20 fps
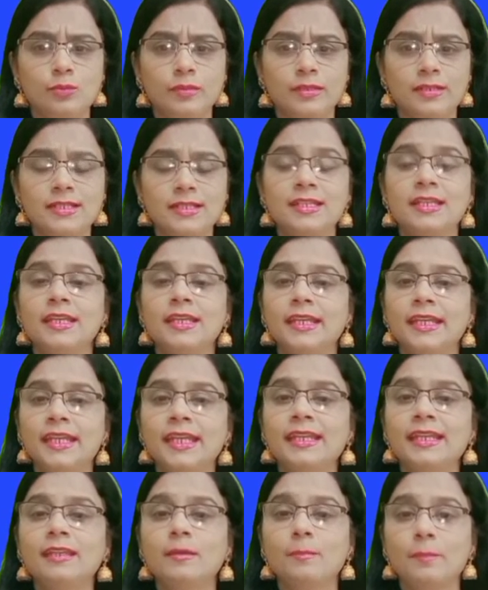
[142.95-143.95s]
words
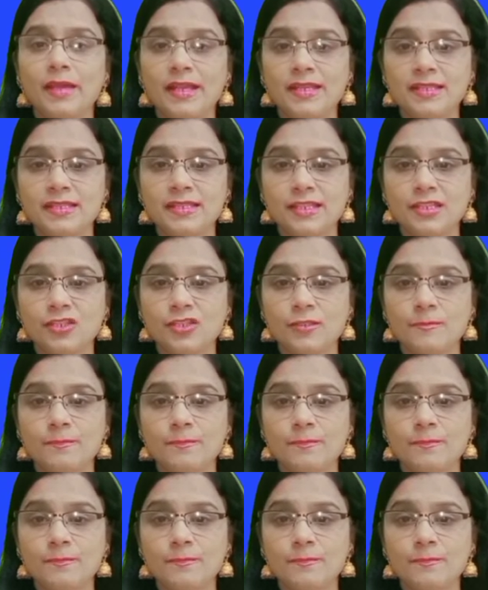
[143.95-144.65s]
in the passage.